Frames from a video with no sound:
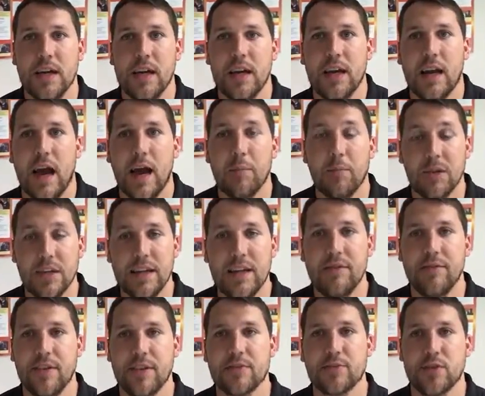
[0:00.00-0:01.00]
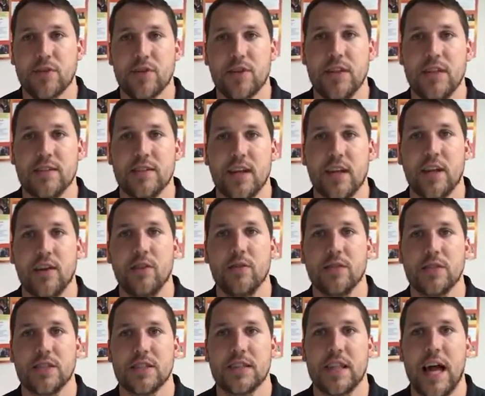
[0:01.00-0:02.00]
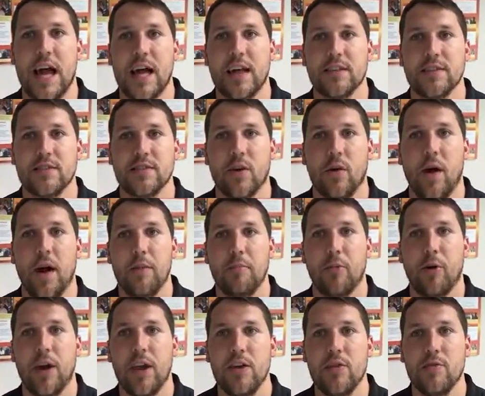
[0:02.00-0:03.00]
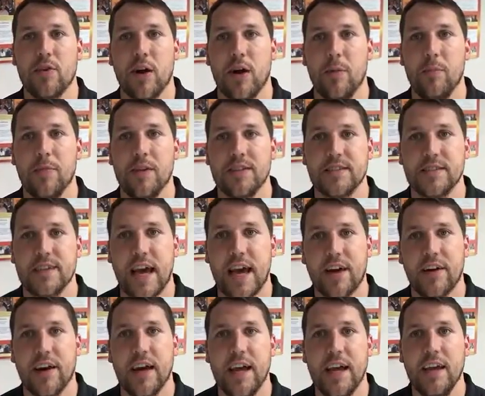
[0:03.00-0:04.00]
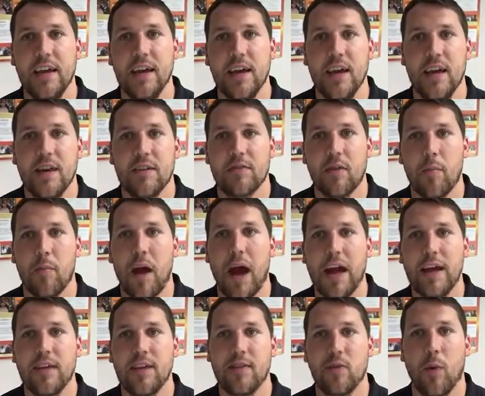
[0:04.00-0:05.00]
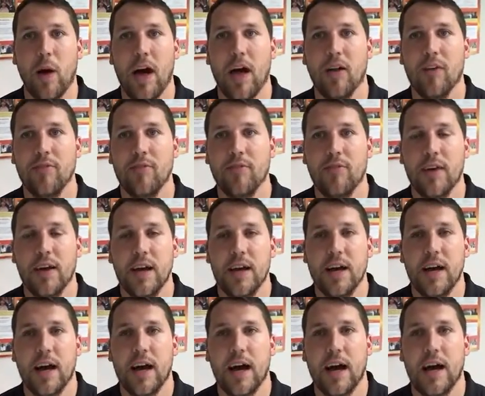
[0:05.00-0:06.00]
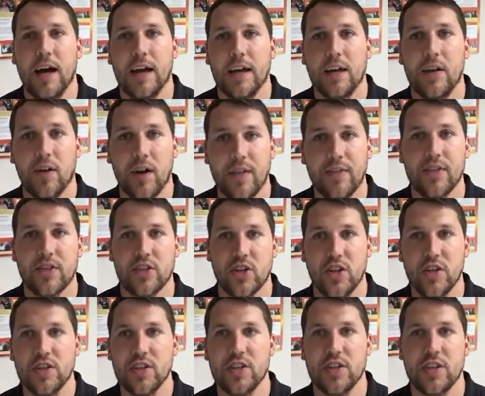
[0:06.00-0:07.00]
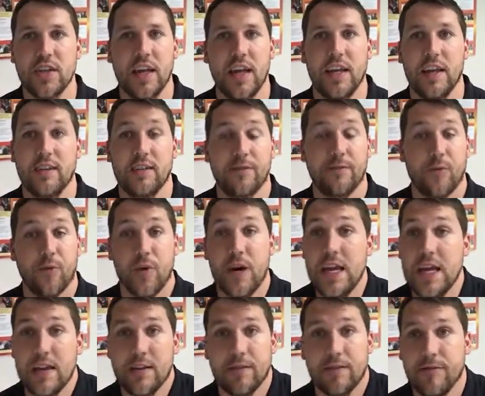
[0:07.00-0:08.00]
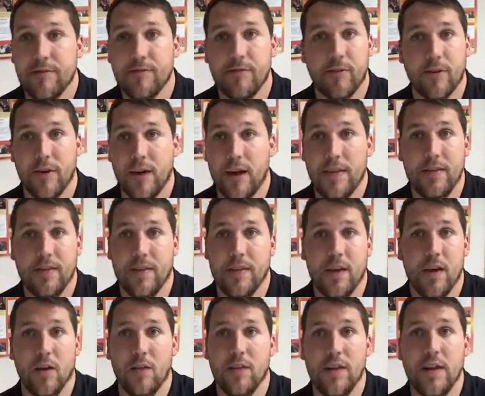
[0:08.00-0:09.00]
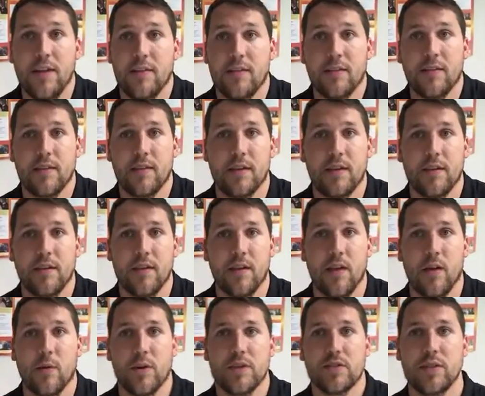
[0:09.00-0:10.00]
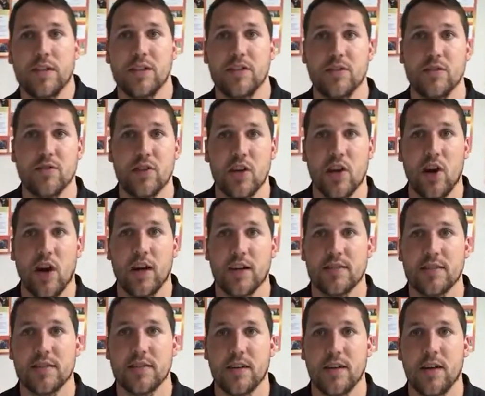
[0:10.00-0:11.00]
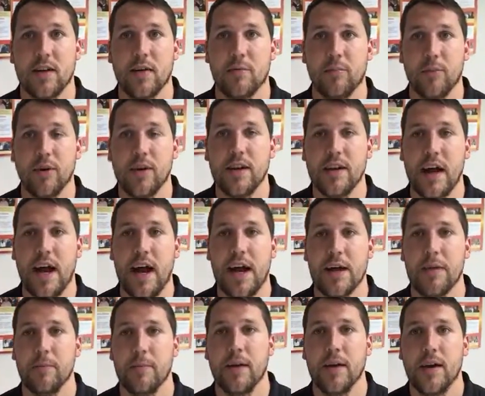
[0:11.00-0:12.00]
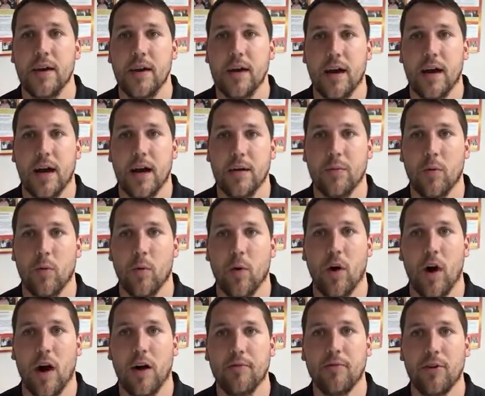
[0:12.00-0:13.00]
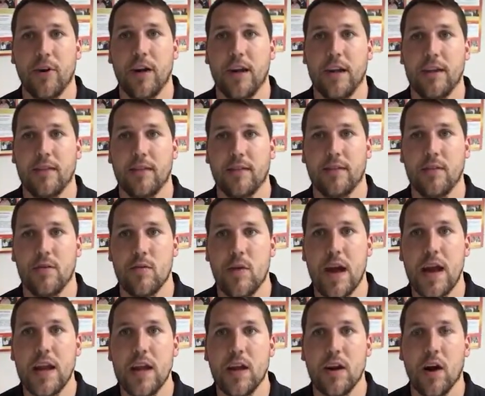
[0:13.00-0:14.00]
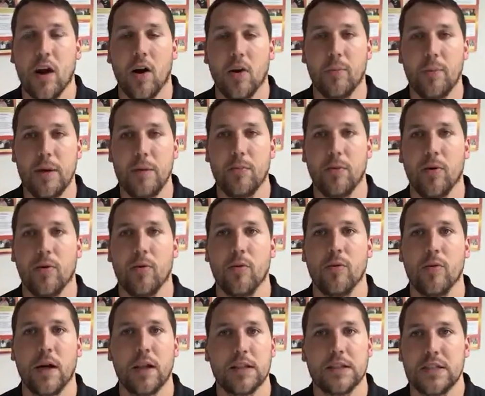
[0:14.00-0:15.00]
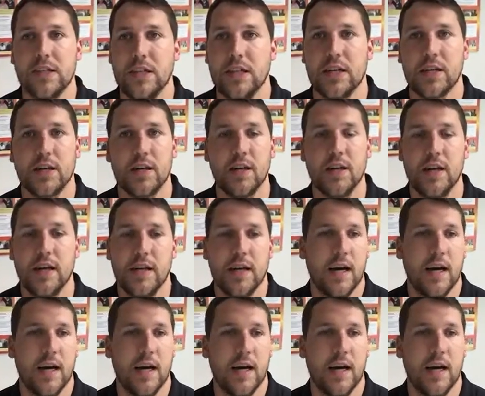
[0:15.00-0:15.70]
And I believe this retreat is going to do just that. And so I pray you come this Saturday from 9 to 12 uh, here at the church and it's free. For, and you know these you know, retreats usually cost a uh, pretty dime. Uh, but we're offering it to any and all people who volunteer.